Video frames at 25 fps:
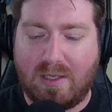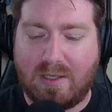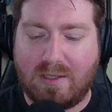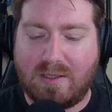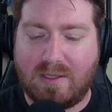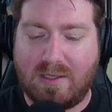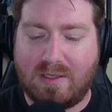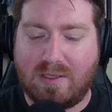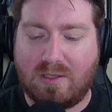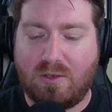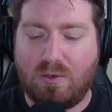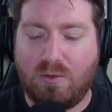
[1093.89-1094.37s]
It
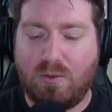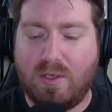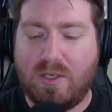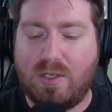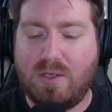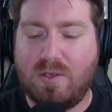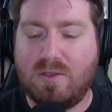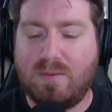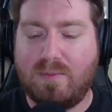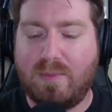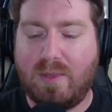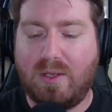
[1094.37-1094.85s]
says
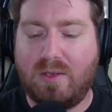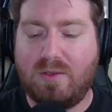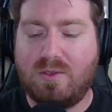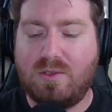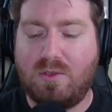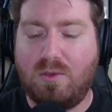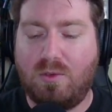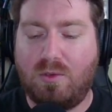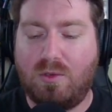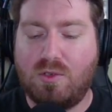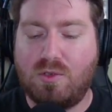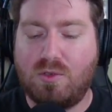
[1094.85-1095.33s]
creature
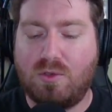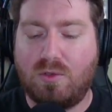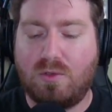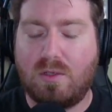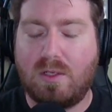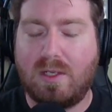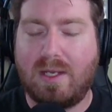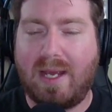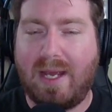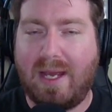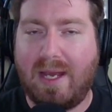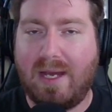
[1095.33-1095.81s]
spells you control
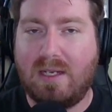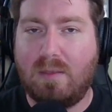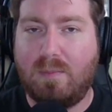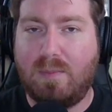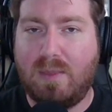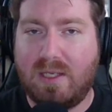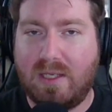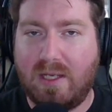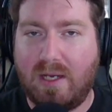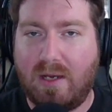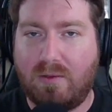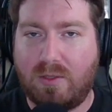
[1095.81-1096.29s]
can't
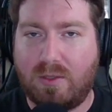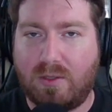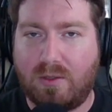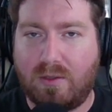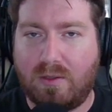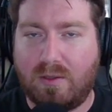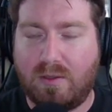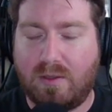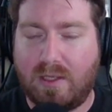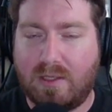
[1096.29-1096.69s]
be countered.